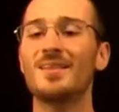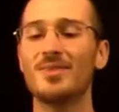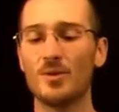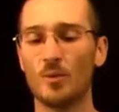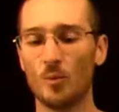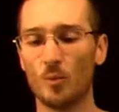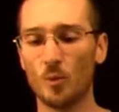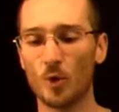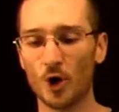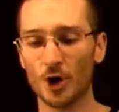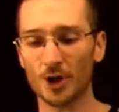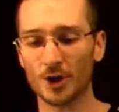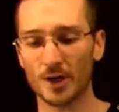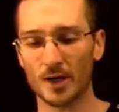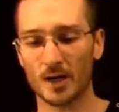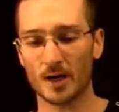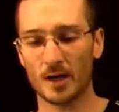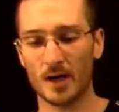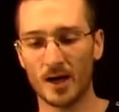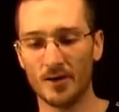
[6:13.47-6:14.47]
the work
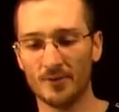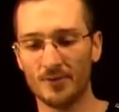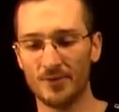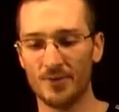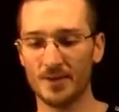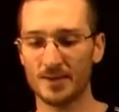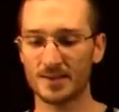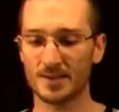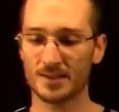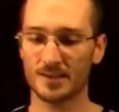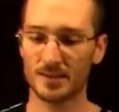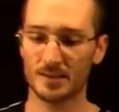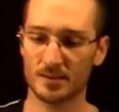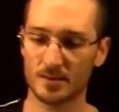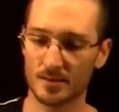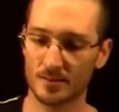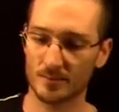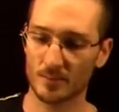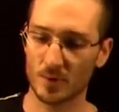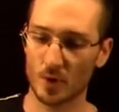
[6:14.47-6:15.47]
of this
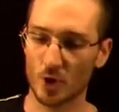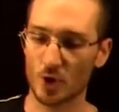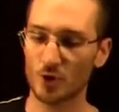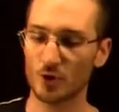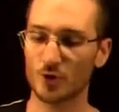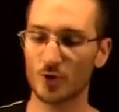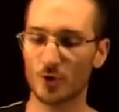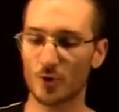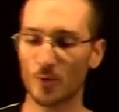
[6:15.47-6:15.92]
system. So the